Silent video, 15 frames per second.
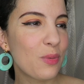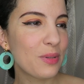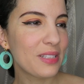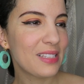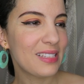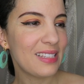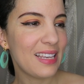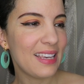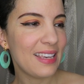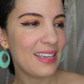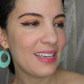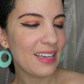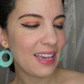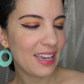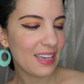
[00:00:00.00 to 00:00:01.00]
will
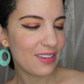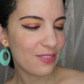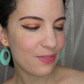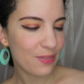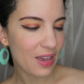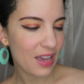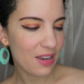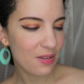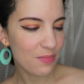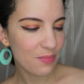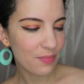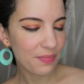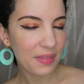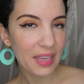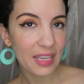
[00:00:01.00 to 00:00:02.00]
see if
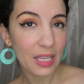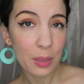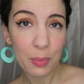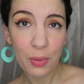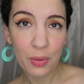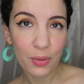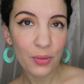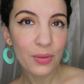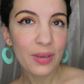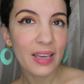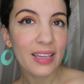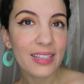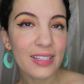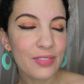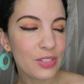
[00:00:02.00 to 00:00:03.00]
um, I get a pearl
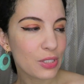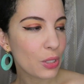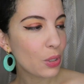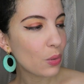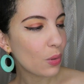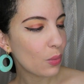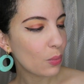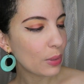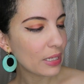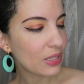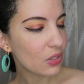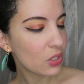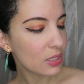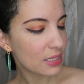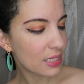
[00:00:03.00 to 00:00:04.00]
and if so, what
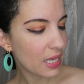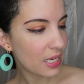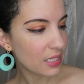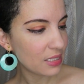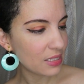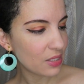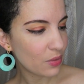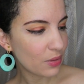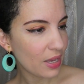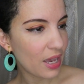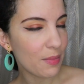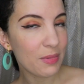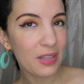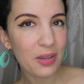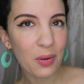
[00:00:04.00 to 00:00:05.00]
it looks like. So
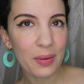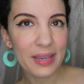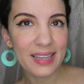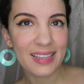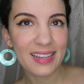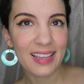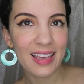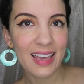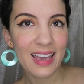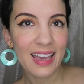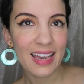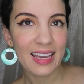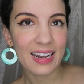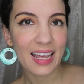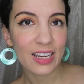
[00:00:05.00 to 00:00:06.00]
yeah, I'm gonna go ahead
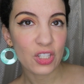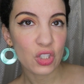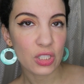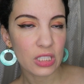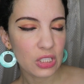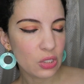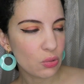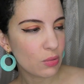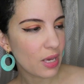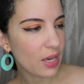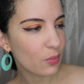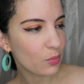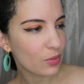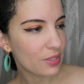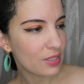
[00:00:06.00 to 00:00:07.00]
and actually do
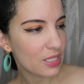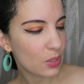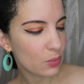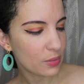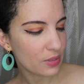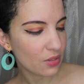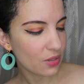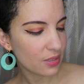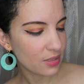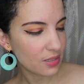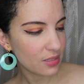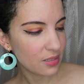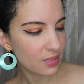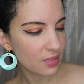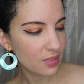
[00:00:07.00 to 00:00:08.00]
that and we'll see the results.